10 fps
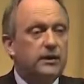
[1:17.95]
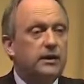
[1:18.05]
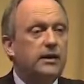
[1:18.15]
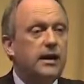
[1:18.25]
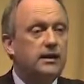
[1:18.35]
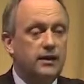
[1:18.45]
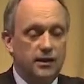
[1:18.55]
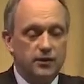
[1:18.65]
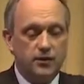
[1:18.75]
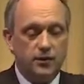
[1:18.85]
In any
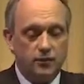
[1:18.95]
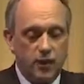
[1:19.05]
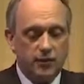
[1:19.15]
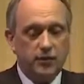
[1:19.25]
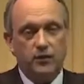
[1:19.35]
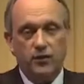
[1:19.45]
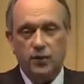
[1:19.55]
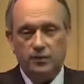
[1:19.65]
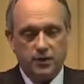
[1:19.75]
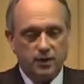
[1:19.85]
case, in writing on the
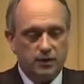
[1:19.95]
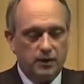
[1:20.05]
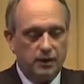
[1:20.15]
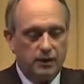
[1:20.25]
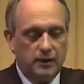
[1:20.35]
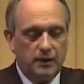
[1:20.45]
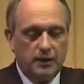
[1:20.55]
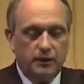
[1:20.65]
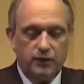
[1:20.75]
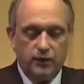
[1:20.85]
website,
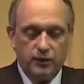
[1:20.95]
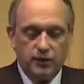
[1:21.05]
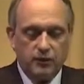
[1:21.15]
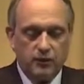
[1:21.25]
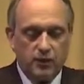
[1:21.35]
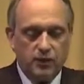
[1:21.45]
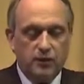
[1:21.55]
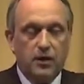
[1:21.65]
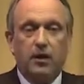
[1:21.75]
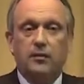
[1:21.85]
and through this
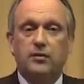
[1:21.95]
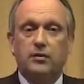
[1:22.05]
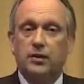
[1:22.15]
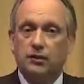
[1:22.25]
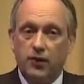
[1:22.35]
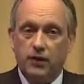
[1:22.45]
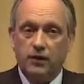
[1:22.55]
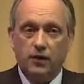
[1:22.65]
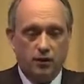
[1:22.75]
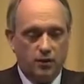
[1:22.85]
introduction, I am certainly
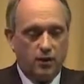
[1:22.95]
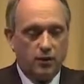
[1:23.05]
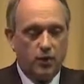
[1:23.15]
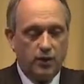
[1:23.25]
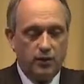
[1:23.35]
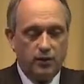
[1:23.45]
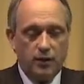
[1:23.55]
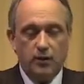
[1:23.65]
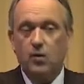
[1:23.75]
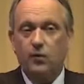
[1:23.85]
ready, willing,
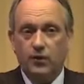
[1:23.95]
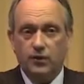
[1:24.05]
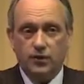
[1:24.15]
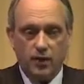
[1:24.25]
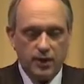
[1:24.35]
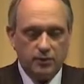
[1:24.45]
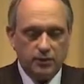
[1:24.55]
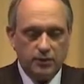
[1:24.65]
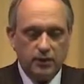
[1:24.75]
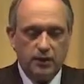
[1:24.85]
and hopefully also
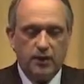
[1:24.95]
able